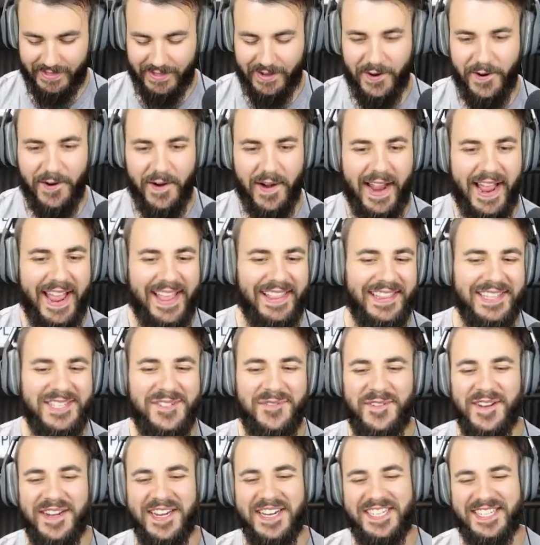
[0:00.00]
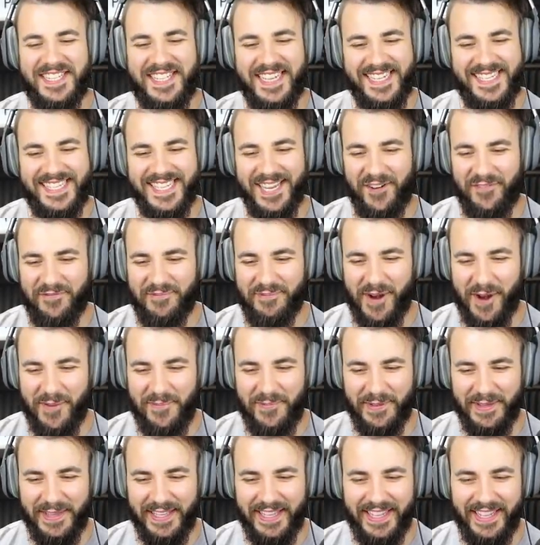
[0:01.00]
All right, let's finish this off
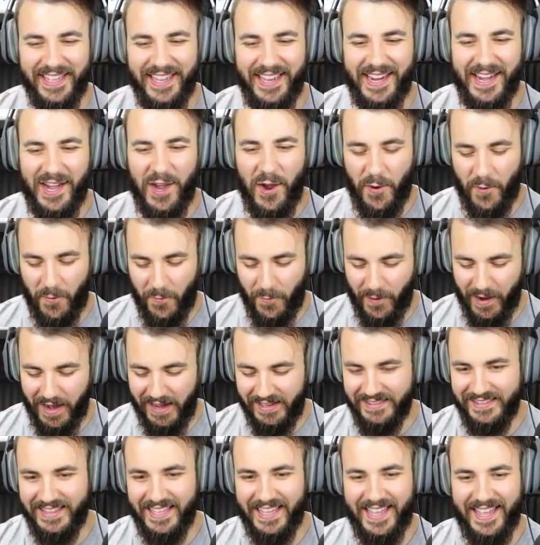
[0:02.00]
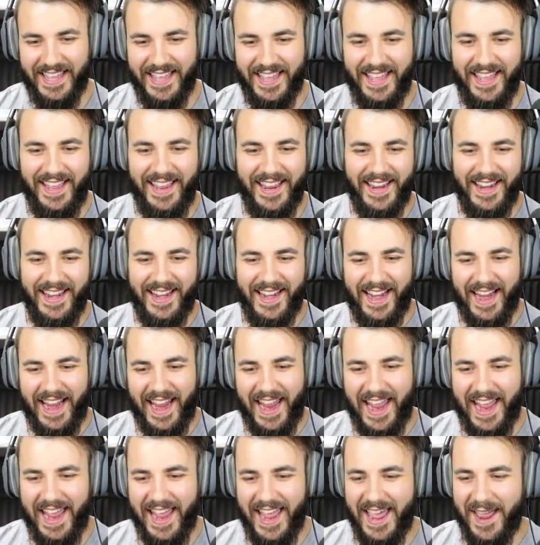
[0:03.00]
properly. One there
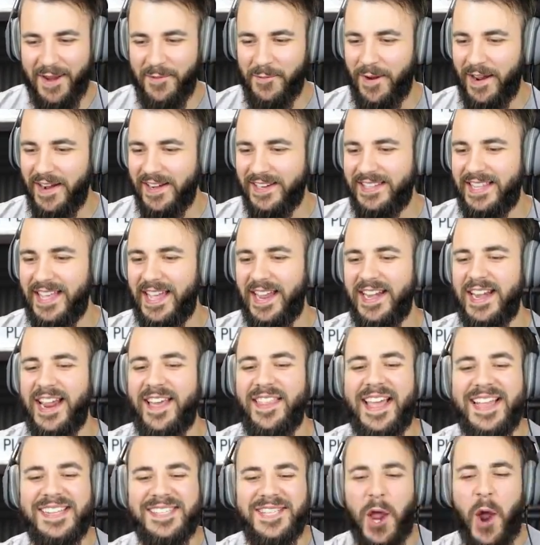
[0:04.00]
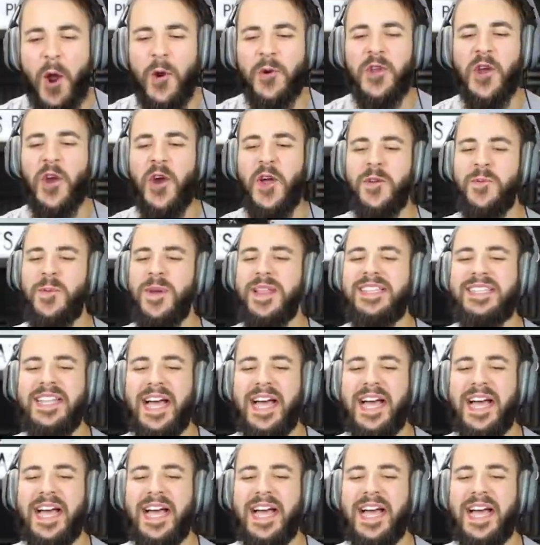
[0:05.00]
and one there. Now, that's all good. We're